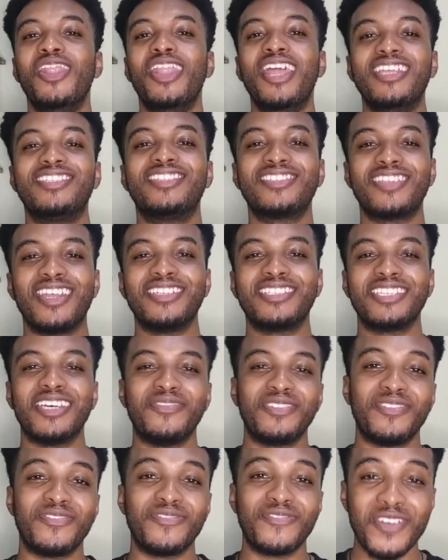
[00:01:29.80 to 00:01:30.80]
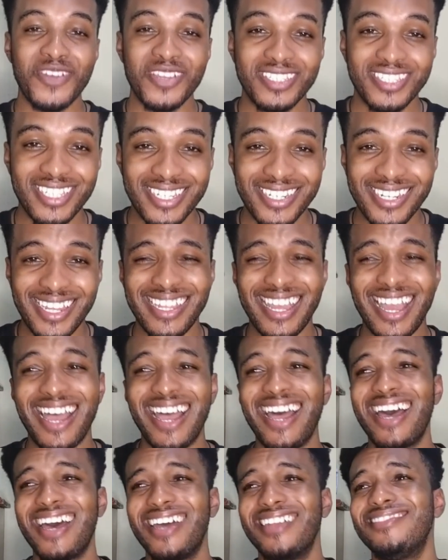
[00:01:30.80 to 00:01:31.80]
Let's start off with the first thing that I
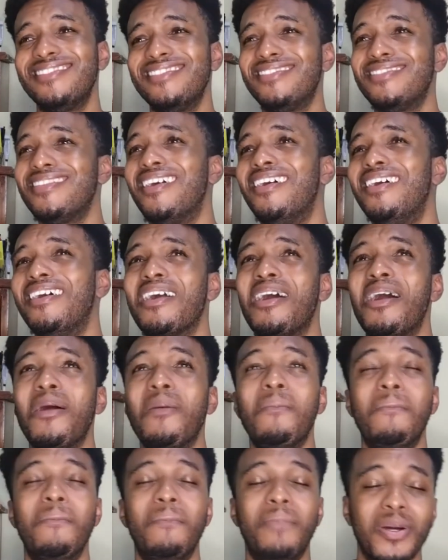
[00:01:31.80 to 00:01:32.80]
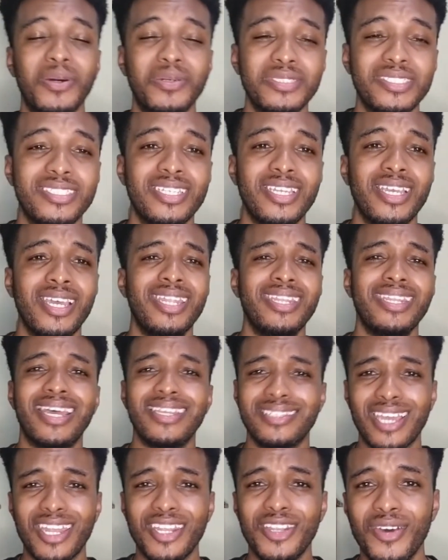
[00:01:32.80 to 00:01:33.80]
had to talk about
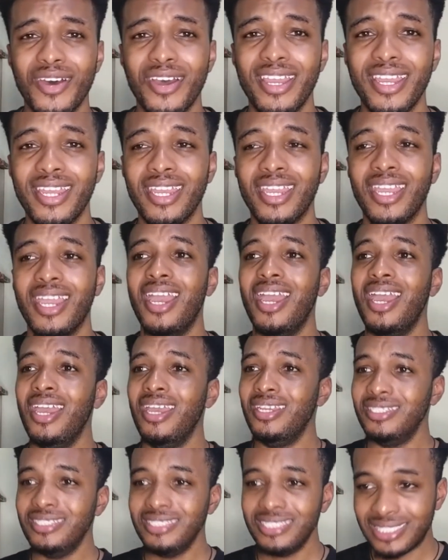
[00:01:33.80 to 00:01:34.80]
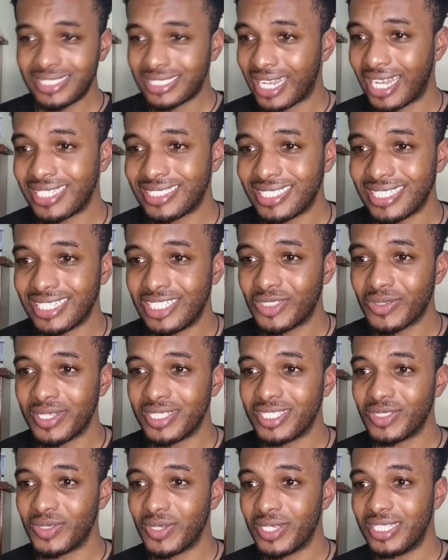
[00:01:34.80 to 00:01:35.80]
that's annoying starting in
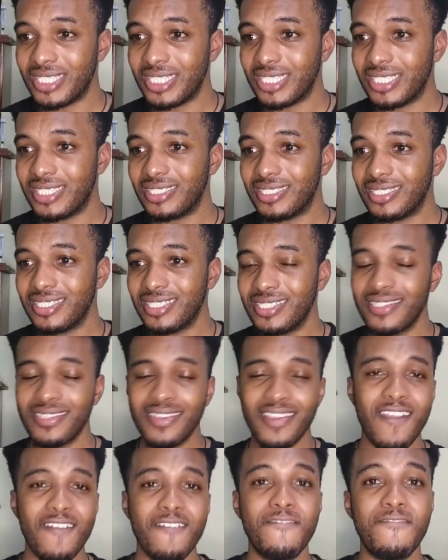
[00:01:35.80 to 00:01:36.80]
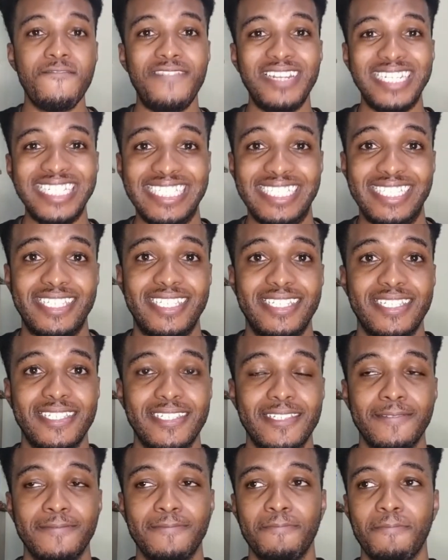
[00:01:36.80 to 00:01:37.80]
2020.
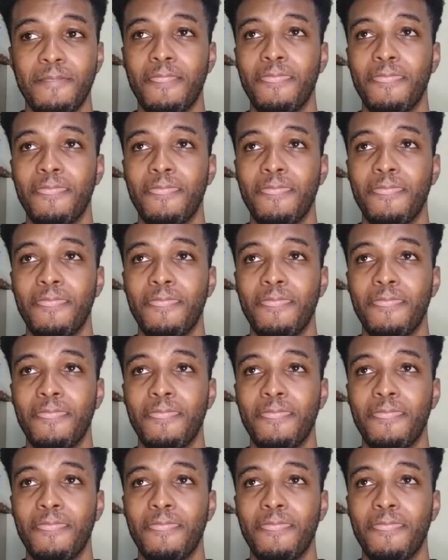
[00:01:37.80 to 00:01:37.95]
Fleets.